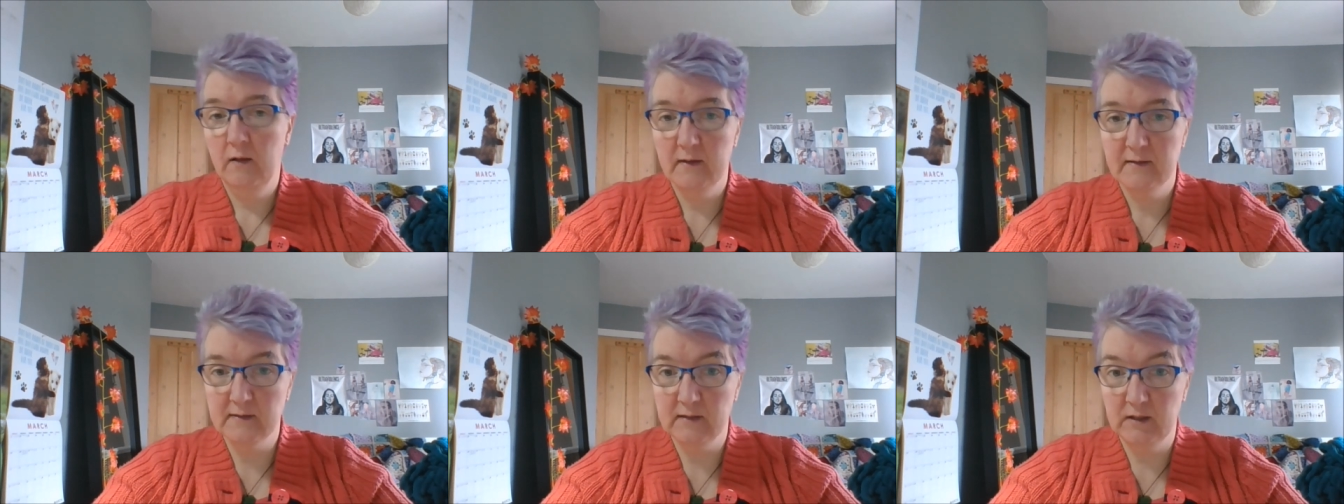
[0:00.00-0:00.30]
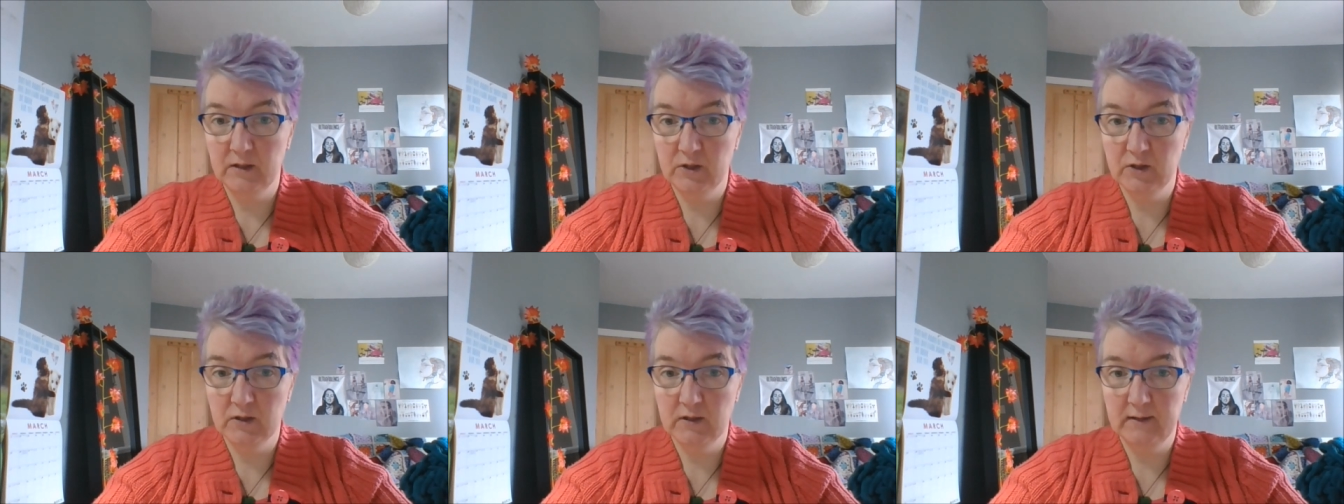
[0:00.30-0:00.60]
the sun
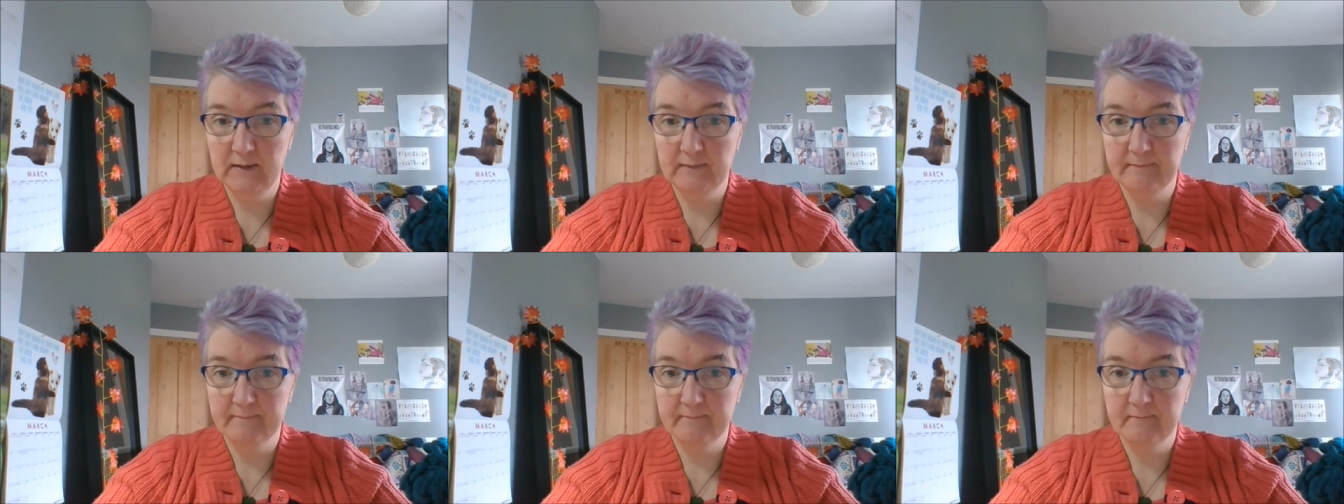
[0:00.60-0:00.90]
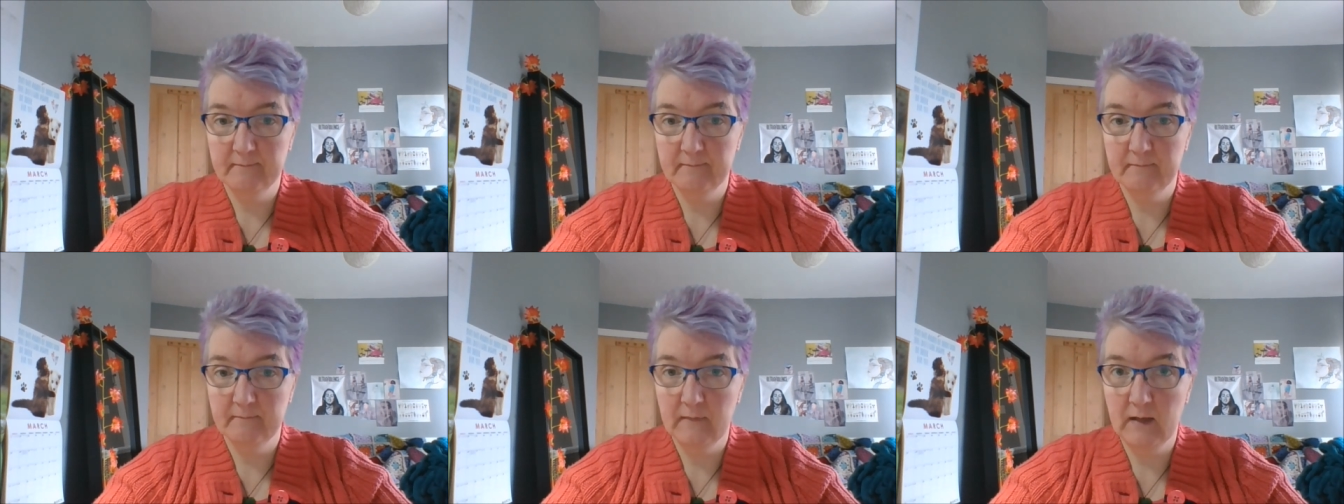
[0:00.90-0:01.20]
is shining.
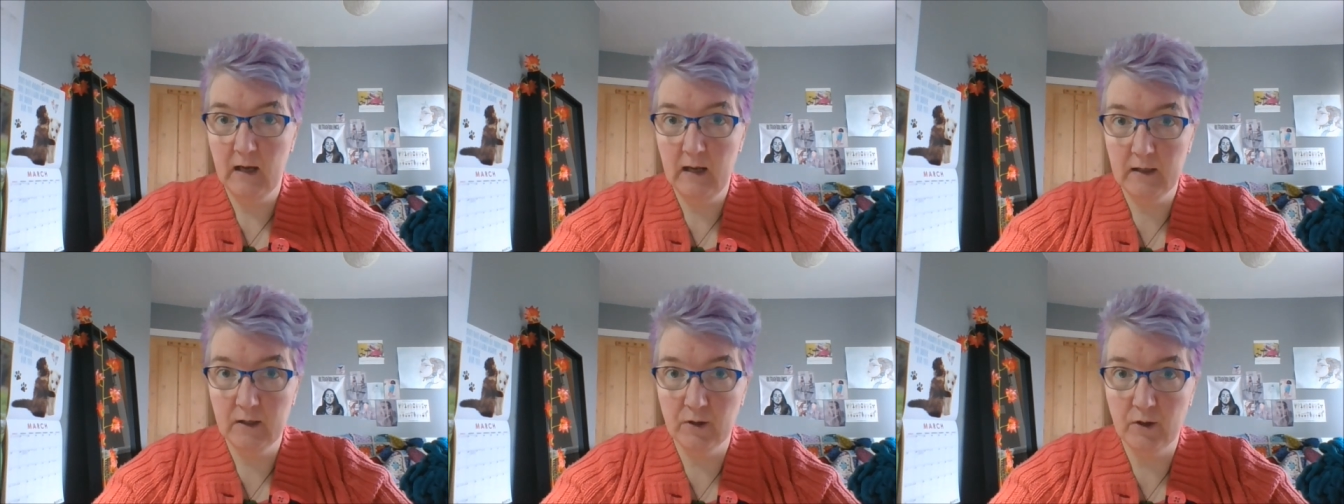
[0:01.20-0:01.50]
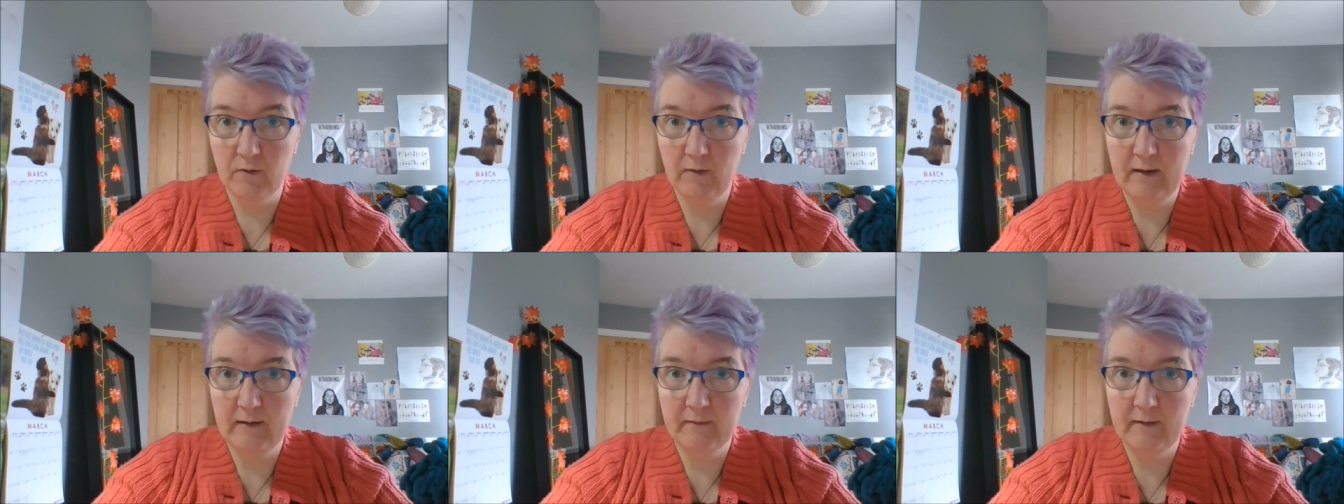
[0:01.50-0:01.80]
I could
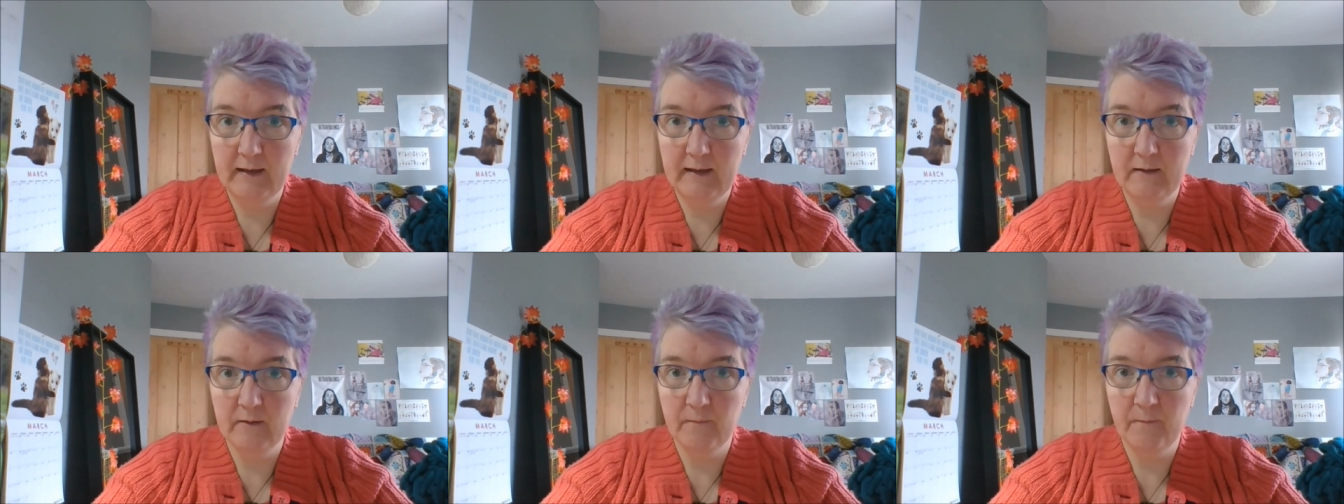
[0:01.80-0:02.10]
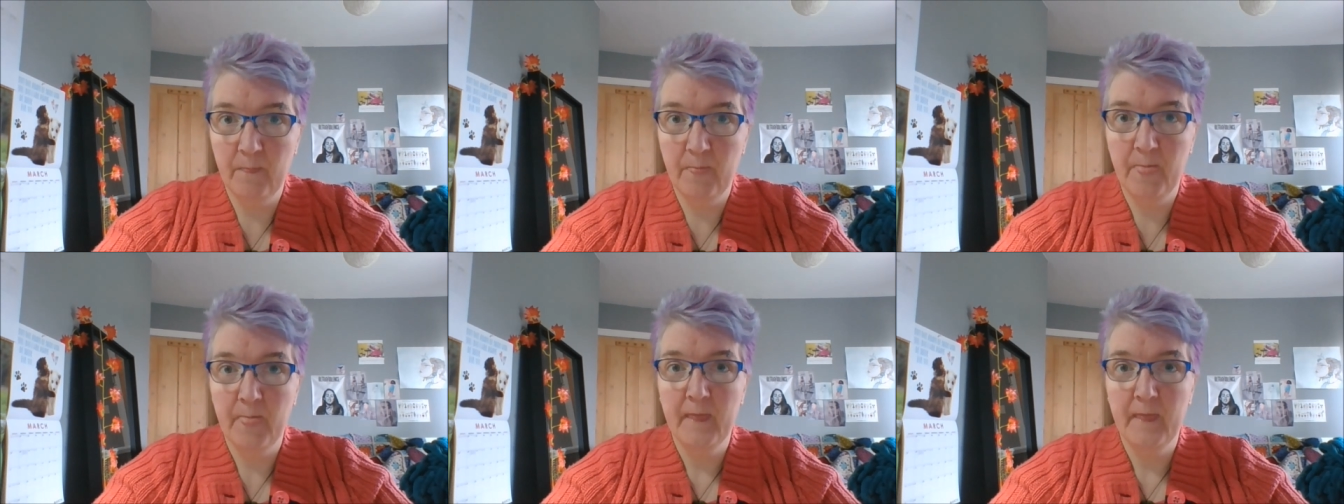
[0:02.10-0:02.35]
go out now.